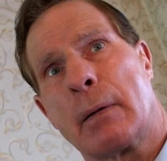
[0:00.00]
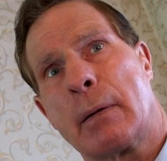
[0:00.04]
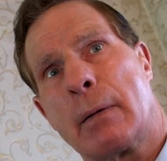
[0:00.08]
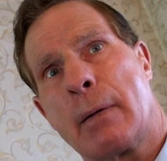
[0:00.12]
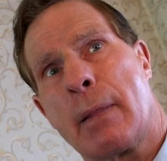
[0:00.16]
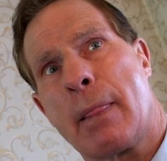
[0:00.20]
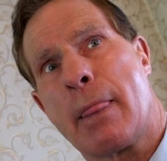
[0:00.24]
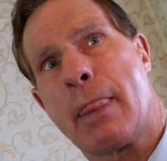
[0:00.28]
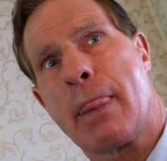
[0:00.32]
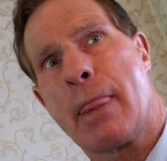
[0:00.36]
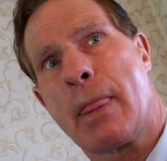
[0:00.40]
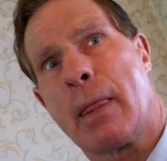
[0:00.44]

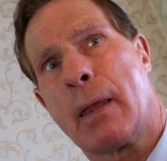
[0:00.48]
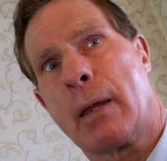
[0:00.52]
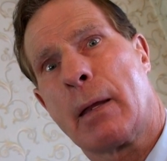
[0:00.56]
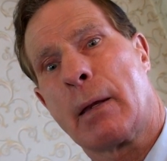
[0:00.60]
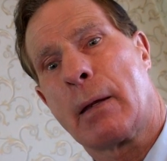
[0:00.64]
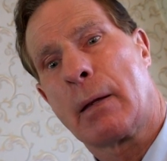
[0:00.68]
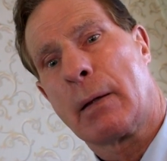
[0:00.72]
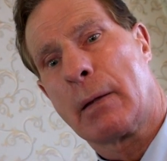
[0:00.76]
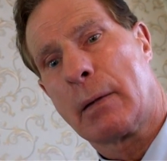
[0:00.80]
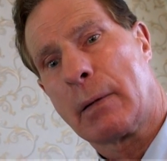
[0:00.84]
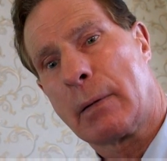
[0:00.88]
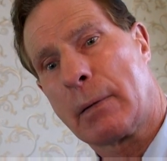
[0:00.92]
this
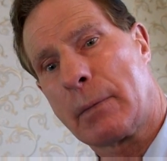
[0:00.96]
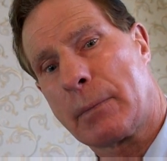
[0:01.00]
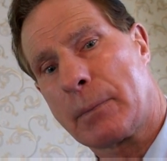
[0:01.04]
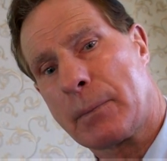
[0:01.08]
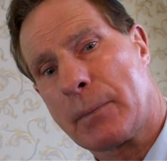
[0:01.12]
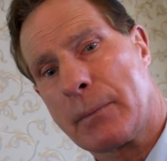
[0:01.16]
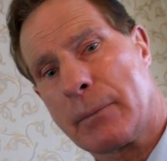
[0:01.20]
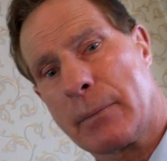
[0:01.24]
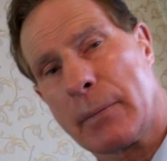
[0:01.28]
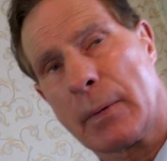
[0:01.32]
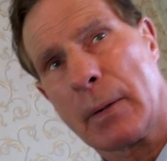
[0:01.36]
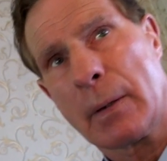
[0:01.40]
story about the
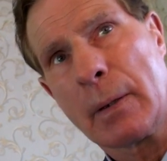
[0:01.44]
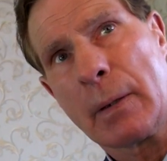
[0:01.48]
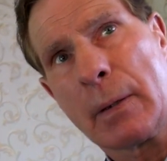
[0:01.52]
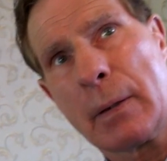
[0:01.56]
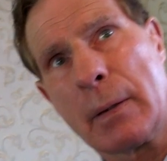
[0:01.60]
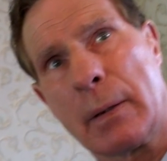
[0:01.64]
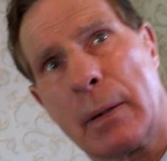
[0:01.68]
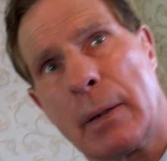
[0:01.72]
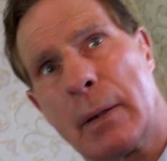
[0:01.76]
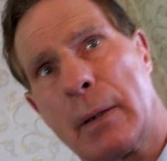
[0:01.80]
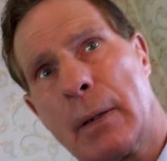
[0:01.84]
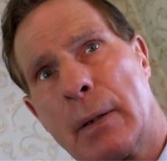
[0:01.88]
ginseng, and
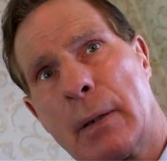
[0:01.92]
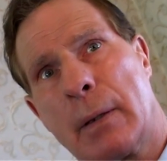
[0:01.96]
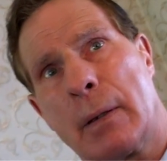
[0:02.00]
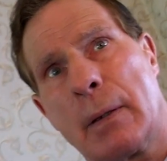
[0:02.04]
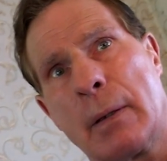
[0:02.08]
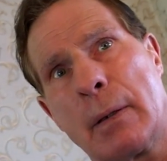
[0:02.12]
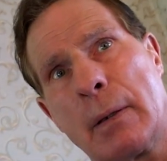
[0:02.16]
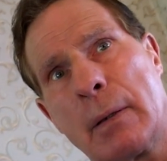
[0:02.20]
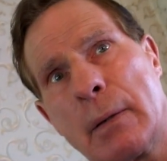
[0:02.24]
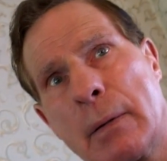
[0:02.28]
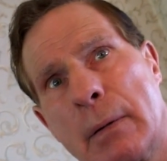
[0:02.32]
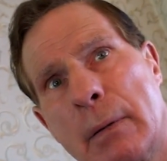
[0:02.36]
is
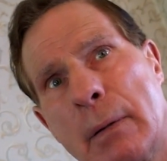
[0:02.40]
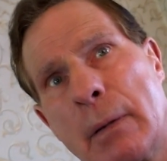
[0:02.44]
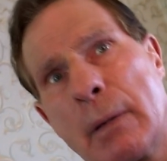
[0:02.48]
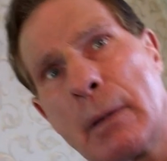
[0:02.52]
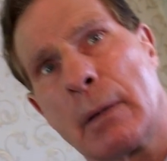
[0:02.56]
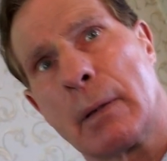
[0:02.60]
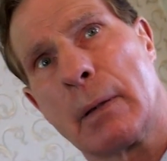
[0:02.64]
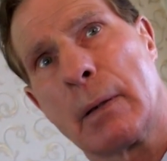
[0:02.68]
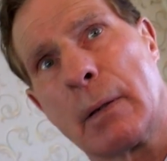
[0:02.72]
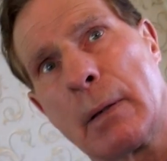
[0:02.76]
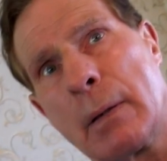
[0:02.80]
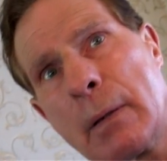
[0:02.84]
that
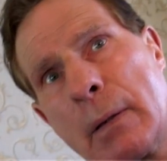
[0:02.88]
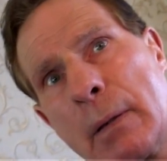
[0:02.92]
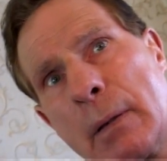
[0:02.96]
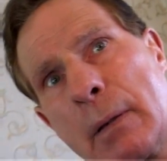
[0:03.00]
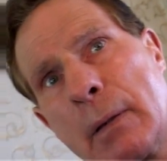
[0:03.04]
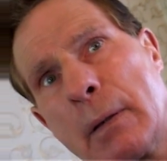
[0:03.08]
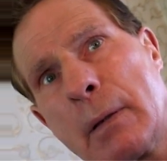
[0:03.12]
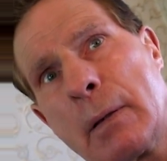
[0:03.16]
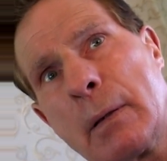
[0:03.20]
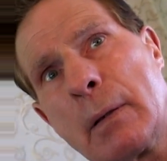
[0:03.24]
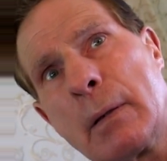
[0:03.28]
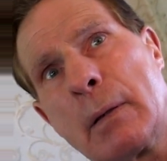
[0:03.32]

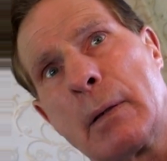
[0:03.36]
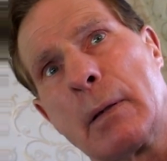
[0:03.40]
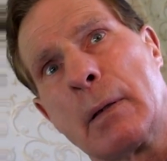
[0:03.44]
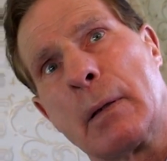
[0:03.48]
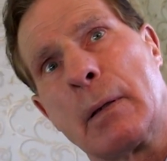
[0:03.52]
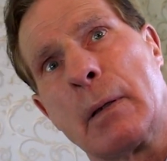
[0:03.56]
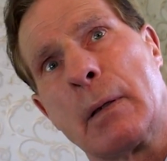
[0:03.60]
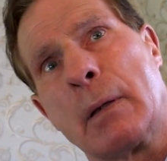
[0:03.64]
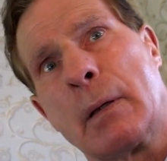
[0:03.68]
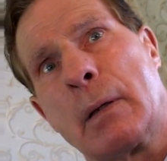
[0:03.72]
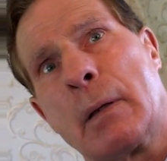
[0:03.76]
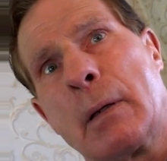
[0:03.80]
valid? It
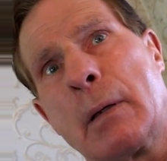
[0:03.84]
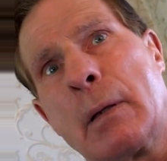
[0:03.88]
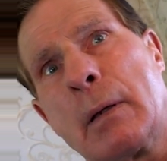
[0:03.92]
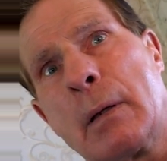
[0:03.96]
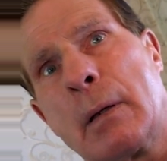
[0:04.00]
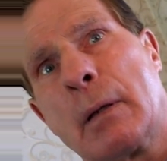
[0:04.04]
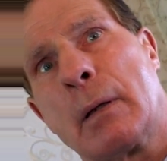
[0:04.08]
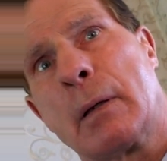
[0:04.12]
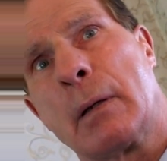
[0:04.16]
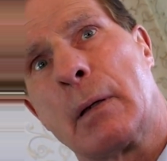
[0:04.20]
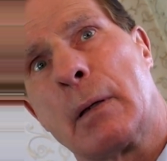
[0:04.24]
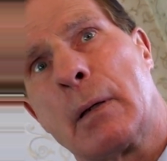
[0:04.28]
was
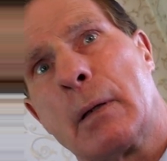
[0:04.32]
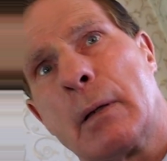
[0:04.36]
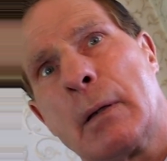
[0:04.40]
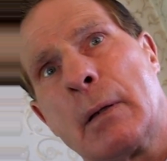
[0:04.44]
really...